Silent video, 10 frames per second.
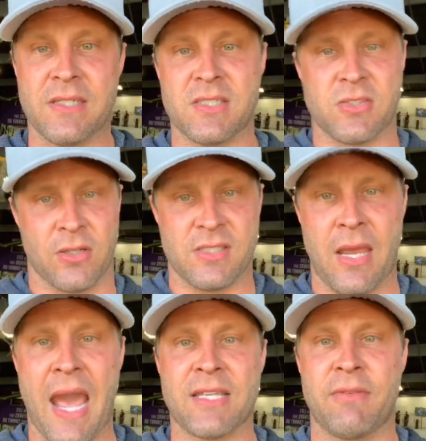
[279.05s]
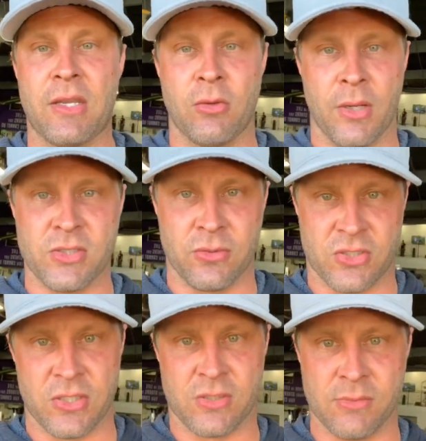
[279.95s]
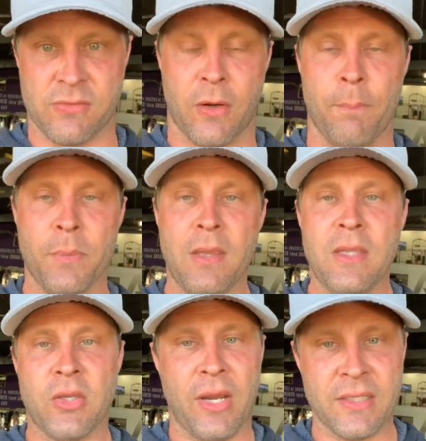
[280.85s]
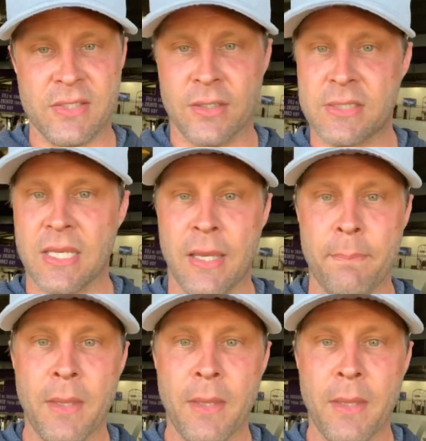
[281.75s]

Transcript: it starts activating your muscular systems from your anterior tib,